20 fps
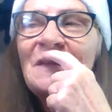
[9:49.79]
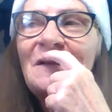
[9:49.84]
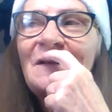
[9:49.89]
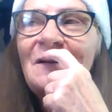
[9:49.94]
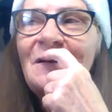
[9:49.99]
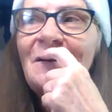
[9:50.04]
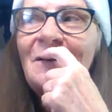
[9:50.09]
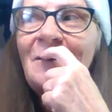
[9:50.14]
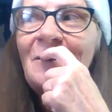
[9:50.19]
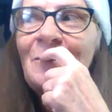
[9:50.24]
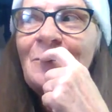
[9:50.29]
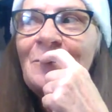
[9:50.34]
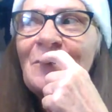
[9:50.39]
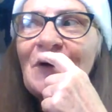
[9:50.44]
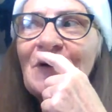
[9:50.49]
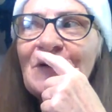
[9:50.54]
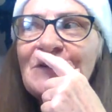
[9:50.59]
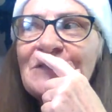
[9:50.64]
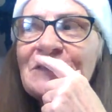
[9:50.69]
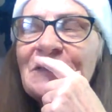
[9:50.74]
oh,
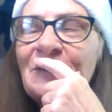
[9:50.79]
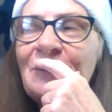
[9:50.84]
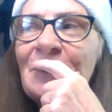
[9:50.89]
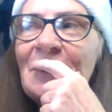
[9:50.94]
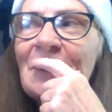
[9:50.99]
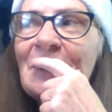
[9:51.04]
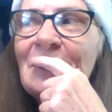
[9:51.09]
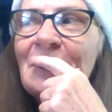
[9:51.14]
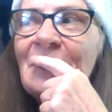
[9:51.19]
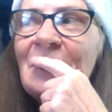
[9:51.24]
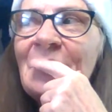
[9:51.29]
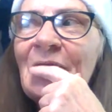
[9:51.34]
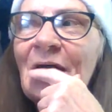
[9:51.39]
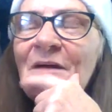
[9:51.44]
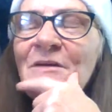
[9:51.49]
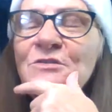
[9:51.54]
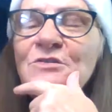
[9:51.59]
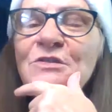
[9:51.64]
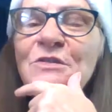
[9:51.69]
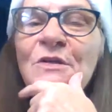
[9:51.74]
mercy me. And I
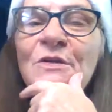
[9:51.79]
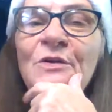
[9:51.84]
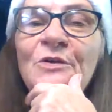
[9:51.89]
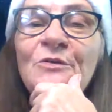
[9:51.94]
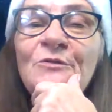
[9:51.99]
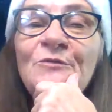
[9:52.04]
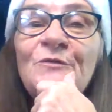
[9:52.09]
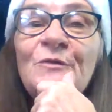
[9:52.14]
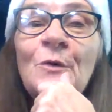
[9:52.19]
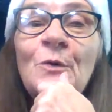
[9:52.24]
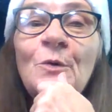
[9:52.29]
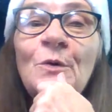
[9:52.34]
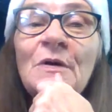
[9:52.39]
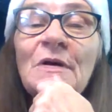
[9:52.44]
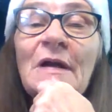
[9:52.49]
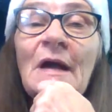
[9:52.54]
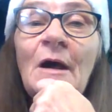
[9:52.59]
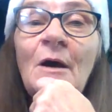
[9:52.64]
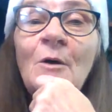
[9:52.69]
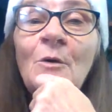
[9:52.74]
used to look
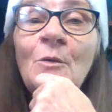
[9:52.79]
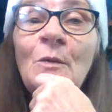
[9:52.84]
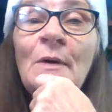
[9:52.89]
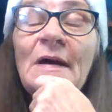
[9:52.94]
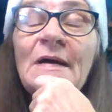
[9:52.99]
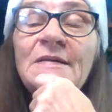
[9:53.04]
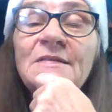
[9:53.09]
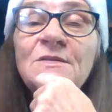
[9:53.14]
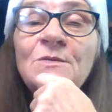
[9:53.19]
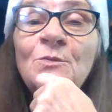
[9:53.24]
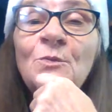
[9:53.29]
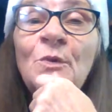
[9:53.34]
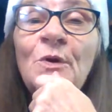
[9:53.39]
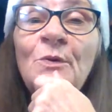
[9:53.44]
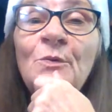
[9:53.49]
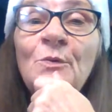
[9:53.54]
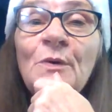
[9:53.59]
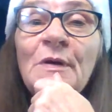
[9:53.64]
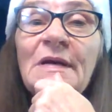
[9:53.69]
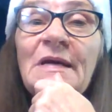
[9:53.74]
forward always when we
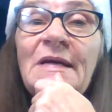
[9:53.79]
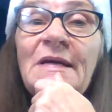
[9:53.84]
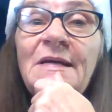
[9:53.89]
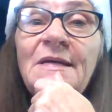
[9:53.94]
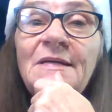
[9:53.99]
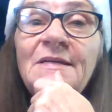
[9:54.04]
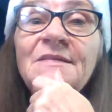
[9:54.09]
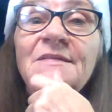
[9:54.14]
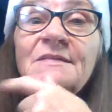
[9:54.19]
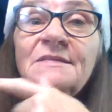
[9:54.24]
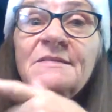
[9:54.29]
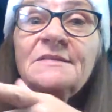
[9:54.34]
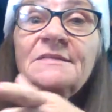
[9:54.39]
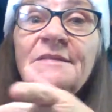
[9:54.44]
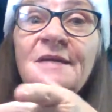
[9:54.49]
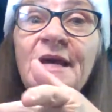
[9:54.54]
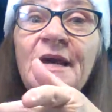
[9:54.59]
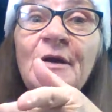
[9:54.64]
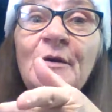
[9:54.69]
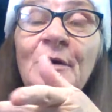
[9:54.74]
were kids,
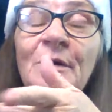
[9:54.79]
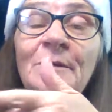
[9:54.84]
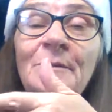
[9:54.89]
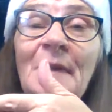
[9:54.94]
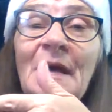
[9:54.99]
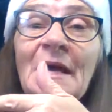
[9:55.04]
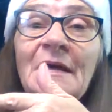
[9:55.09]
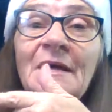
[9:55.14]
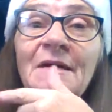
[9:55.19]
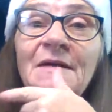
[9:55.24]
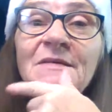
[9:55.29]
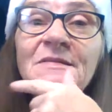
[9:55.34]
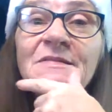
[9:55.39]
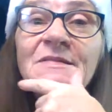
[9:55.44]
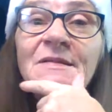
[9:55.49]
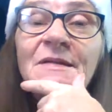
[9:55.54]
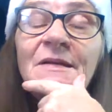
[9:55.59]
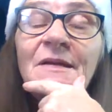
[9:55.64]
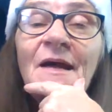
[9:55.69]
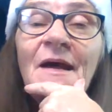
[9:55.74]
Terry, my
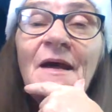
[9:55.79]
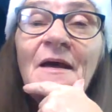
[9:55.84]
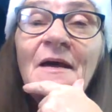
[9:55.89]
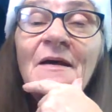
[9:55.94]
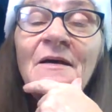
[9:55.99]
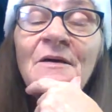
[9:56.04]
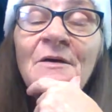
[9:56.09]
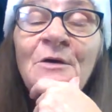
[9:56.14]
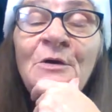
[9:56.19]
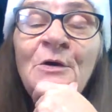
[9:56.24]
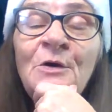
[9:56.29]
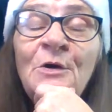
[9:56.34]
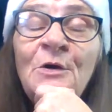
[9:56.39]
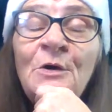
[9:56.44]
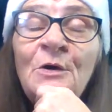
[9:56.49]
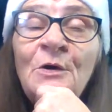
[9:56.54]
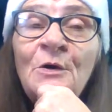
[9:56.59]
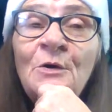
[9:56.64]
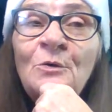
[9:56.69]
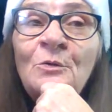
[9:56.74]
cousin, and I
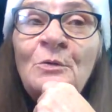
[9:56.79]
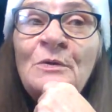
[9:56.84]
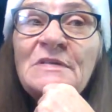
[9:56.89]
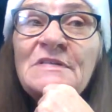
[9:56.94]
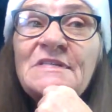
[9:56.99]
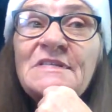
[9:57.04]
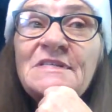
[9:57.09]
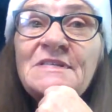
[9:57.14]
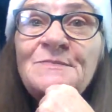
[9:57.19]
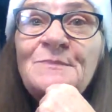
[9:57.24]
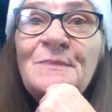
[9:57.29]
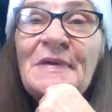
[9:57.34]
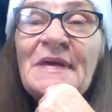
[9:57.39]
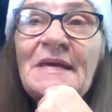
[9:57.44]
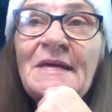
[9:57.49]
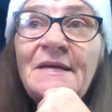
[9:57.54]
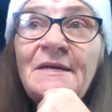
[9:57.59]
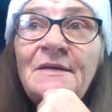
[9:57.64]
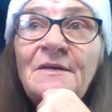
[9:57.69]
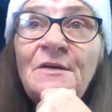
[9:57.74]
would
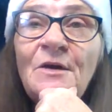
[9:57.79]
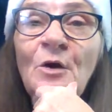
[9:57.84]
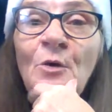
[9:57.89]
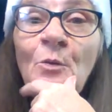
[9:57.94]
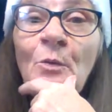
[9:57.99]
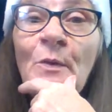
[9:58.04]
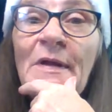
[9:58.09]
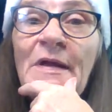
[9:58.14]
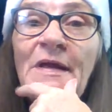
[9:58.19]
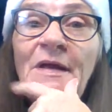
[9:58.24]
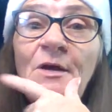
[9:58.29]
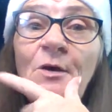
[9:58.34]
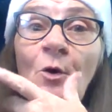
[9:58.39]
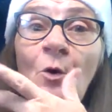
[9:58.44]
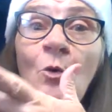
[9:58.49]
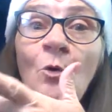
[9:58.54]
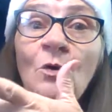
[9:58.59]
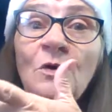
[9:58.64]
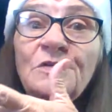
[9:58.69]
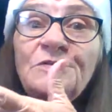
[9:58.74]
spend a week
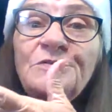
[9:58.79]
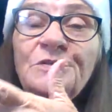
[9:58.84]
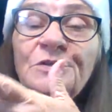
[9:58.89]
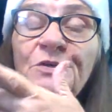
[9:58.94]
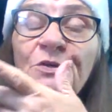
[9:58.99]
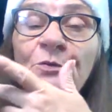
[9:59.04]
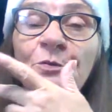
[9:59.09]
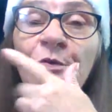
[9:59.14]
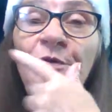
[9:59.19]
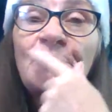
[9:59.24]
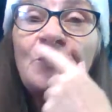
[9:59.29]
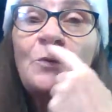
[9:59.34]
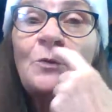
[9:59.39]
or two with